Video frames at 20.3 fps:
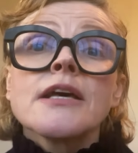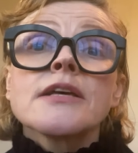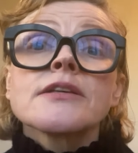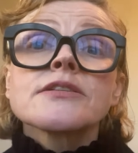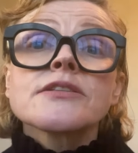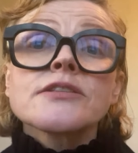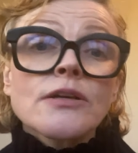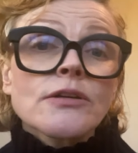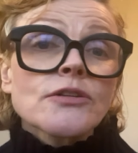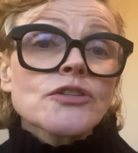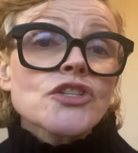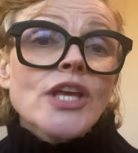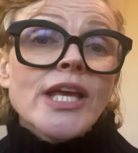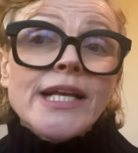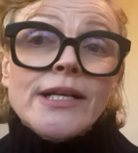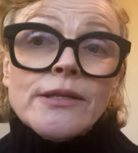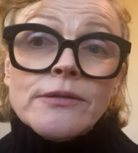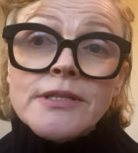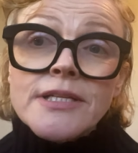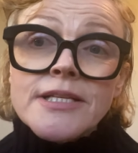Such
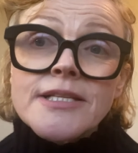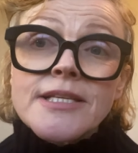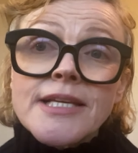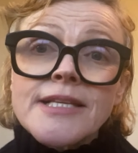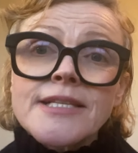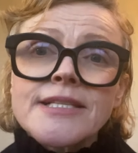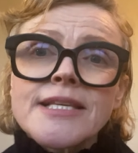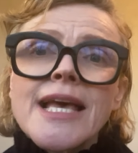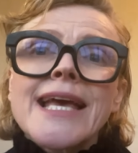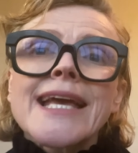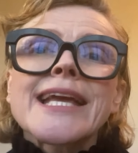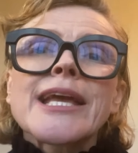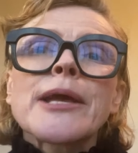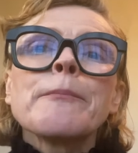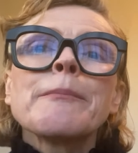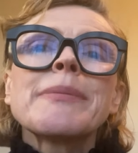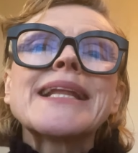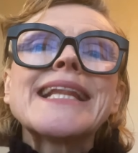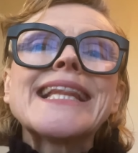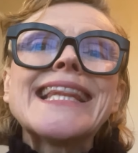illnesses
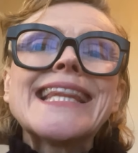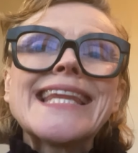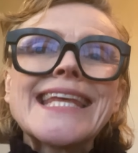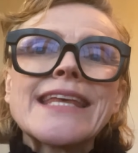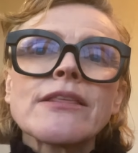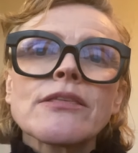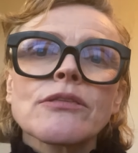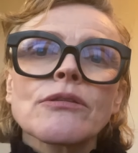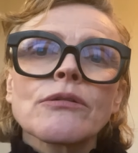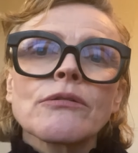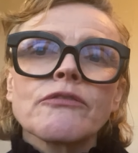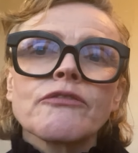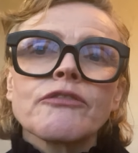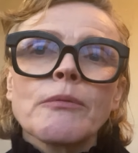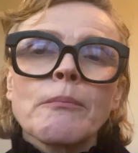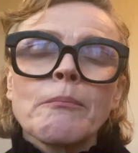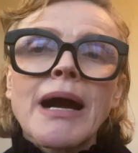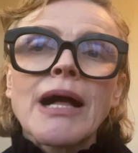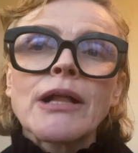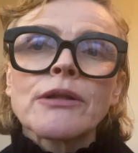can be lethal for
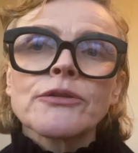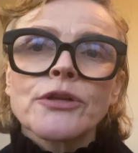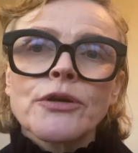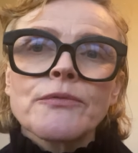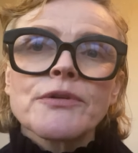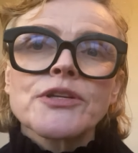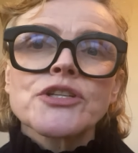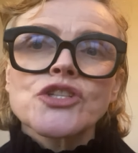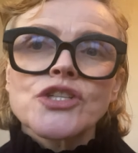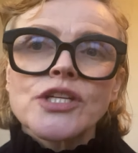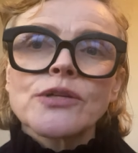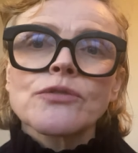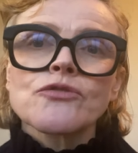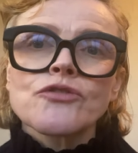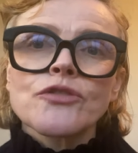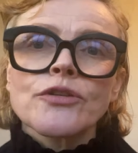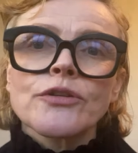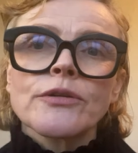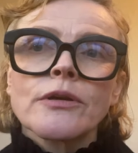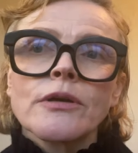malnourished
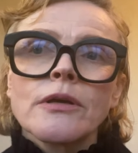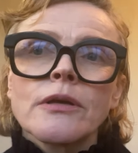children,